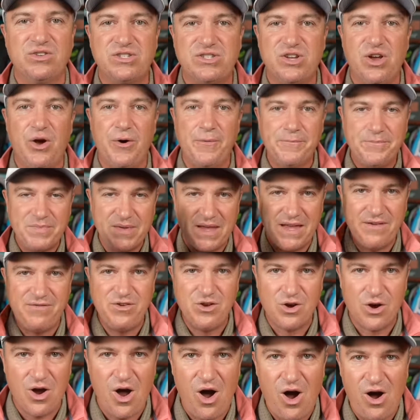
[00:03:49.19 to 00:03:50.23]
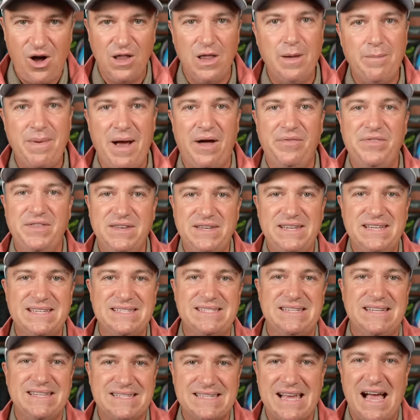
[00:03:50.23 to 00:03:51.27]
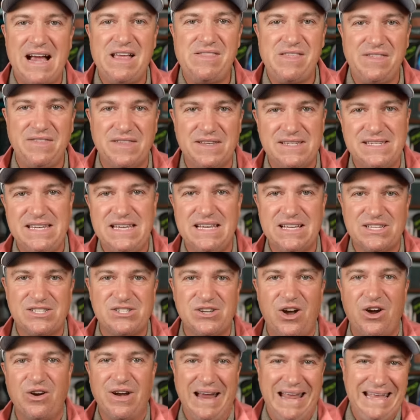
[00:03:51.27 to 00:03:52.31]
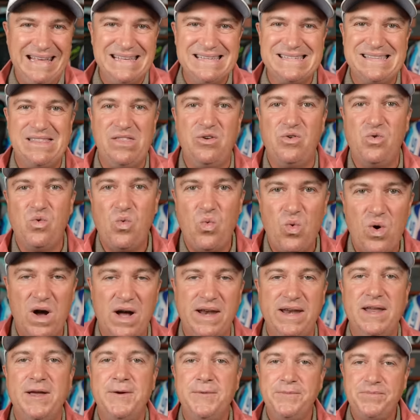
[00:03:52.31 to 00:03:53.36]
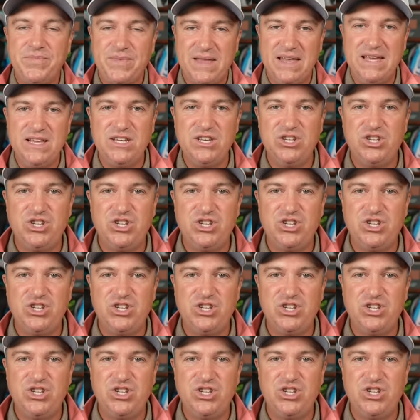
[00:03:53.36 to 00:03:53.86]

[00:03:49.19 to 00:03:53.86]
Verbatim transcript: So if you're all about the distance, I think the TSR is the one in